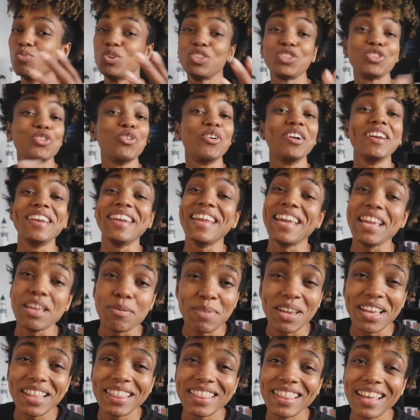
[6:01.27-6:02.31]
with your
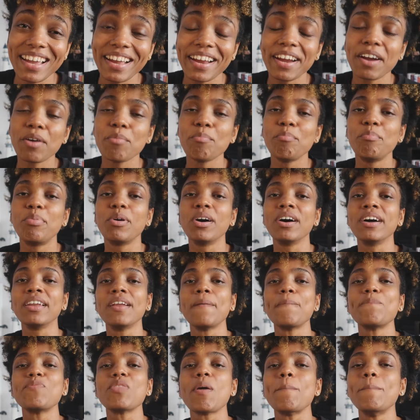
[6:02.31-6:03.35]
name in there,
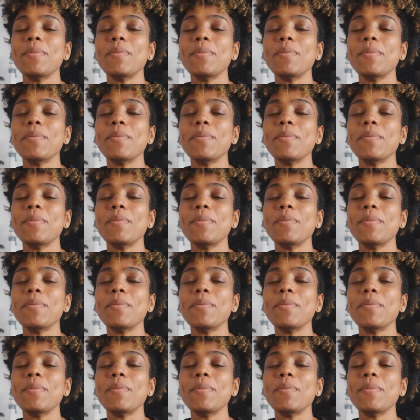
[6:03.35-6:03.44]
but